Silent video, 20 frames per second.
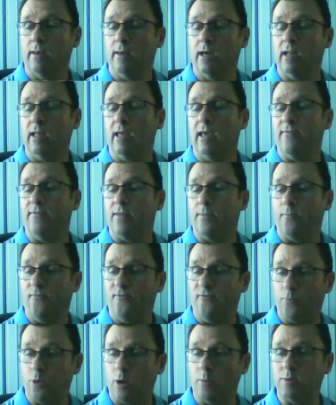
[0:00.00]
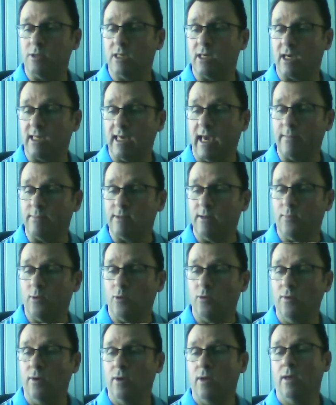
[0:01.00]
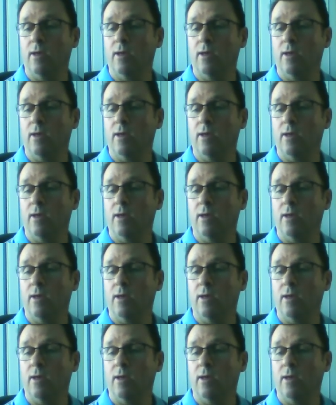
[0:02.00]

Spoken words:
If the property is acceptable,